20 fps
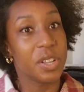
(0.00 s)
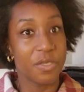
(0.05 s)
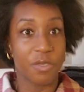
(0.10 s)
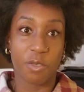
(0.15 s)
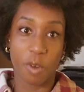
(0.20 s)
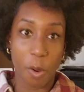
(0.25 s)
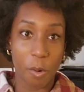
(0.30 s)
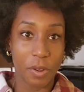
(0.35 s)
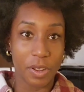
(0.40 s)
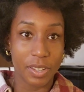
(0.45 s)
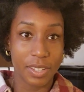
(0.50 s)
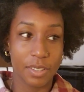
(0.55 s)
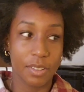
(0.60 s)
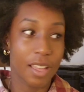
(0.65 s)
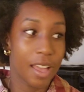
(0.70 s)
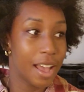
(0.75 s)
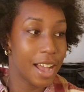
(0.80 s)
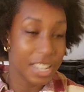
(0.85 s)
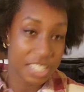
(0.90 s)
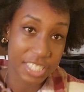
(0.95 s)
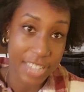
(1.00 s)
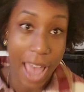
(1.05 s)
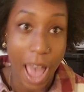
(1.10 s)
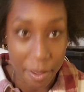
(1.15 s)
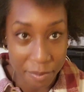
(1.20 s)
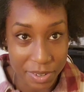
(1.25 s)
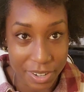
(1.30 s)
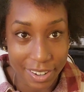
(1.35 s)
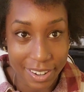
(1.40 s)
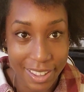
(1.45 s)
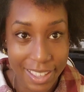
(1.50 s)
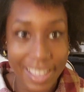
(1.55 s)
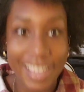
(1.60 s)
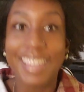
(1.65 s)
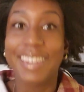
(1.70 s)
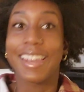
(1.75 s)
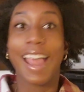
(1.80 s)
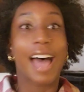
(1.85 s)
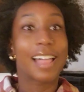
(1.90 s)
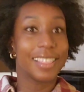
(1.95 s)
We've wrote a chapter.
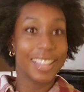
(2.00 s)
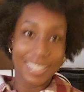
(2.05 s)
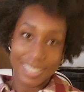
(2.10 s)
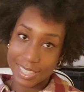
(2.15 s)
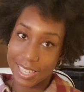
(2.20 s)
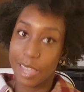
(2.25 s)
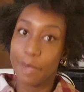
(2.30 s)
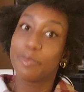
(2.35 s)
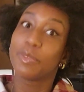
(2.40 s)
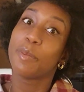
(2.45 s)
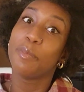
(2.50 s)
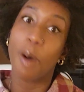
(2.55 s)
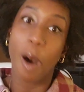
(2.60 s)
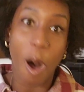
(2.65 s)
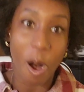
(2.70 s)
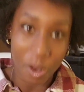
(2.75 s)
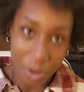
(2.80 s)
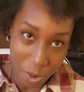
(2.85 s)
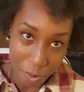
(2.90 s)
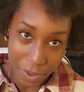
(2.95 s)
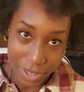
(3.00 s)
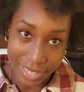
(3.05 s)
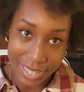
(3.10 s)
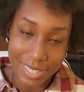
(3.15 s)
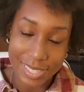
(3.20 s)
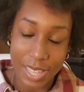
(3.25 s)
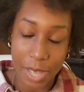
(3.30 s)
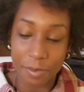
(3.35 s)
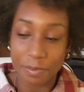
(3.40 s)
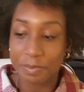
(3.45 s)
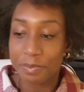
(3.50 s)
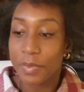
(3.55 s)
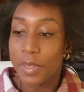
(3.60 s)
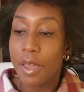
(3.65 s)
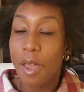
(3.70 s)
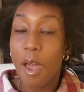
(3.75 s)
Now let's keep the ball going. So.